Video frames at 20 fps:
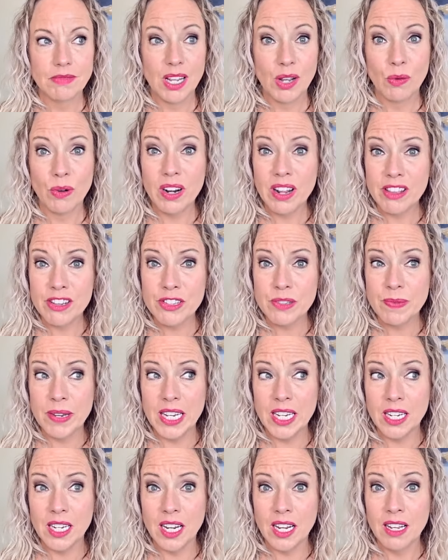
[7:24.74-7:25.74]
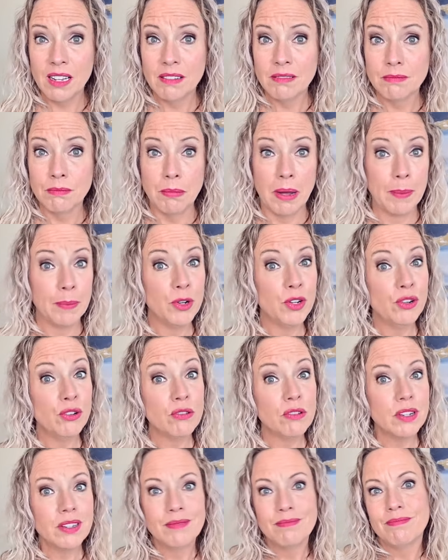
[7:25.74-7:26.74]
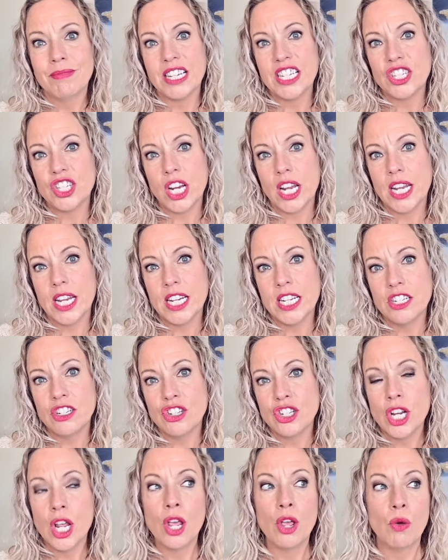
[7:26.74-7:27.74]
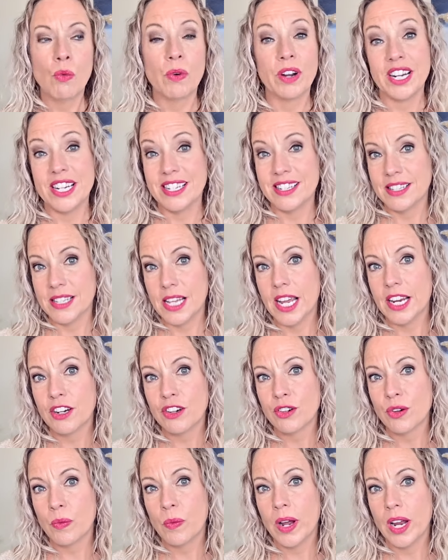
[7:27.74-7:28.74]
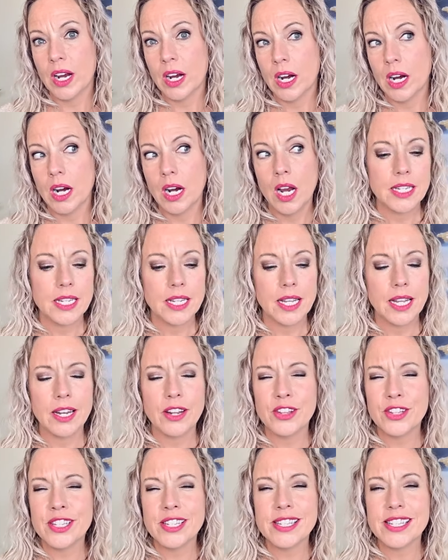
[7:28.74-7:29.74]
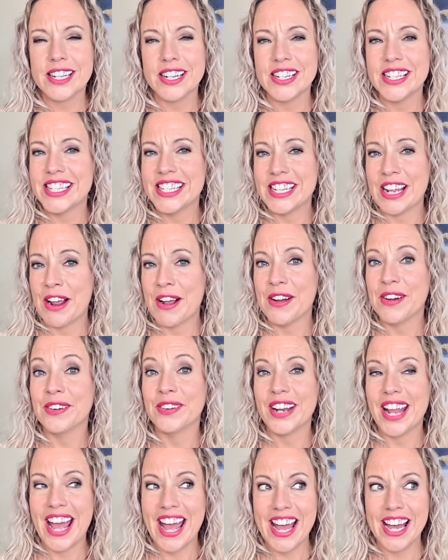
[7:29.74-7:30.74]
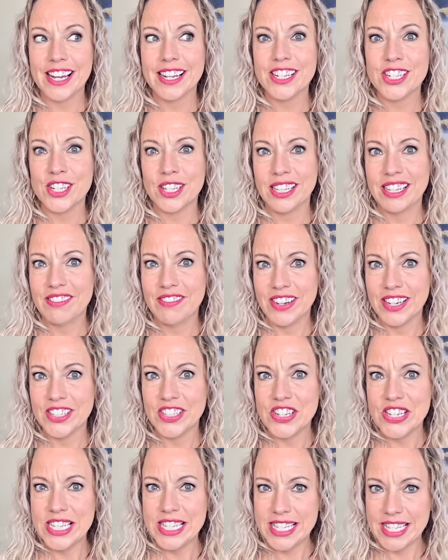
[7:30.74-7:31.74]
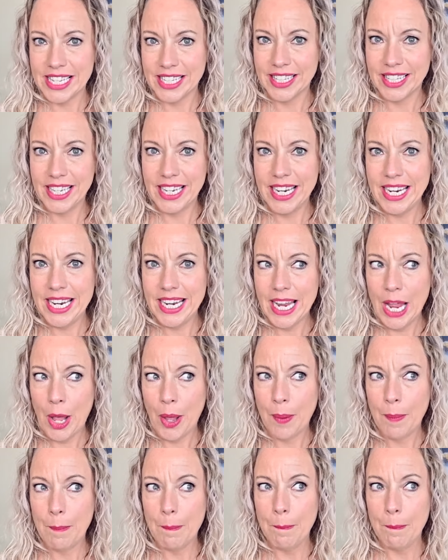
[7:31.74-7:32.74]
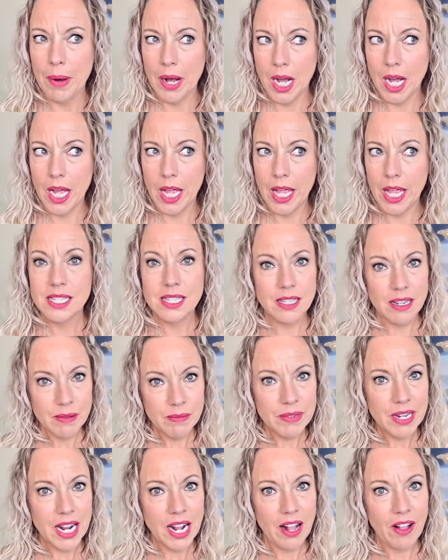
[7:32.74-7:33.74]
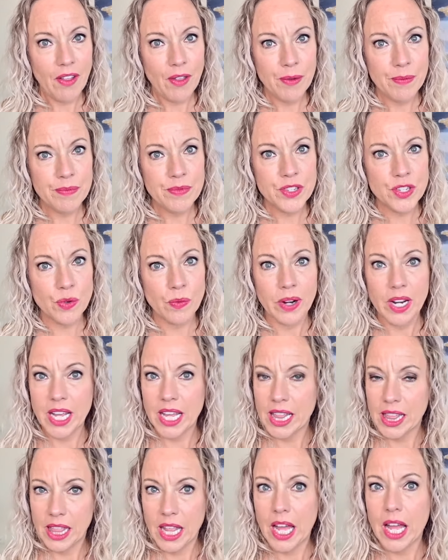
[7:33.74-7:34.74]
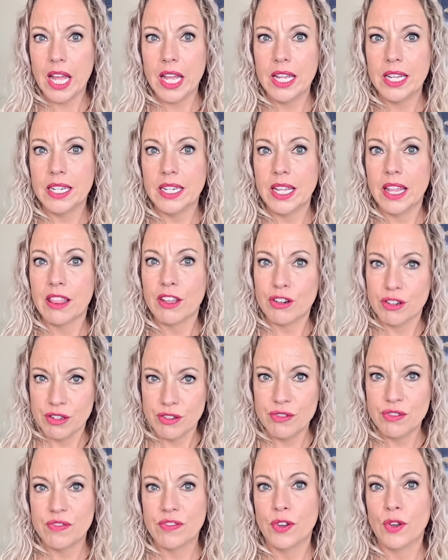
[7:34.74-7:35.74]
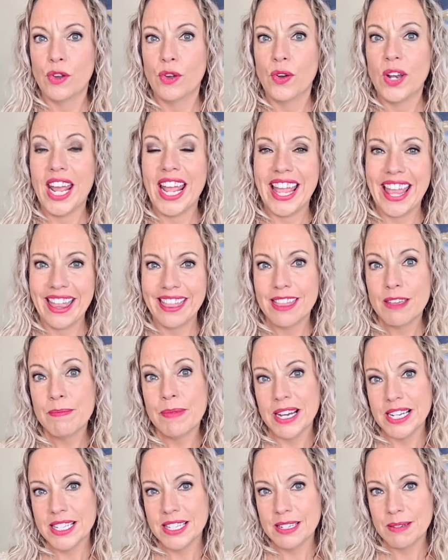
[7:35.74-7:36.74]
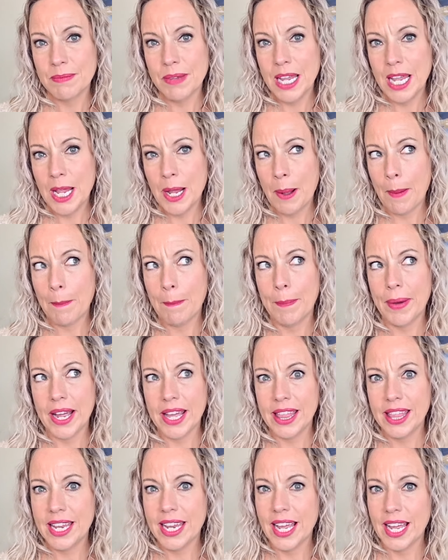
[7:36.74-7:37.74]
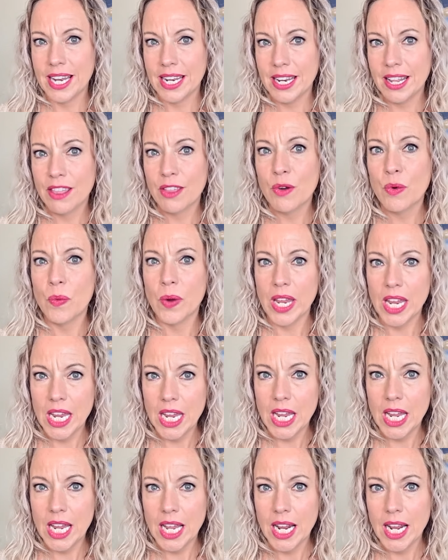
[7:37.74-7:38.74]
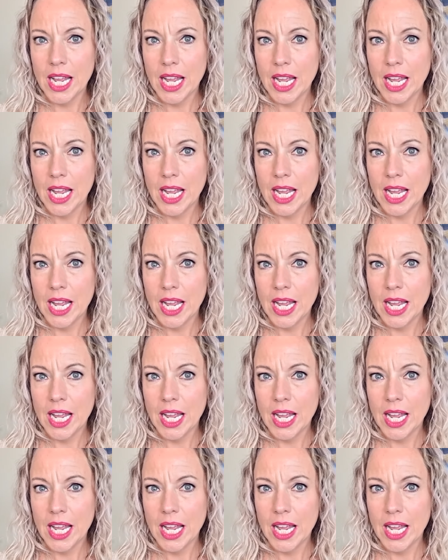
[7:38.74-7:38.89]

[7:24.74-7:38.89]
One of those being my mood might change, what I desire to wear. I know this is gonna sound actually very silly, but sometimes when I let the cruise food get the best of me, by the end of the week,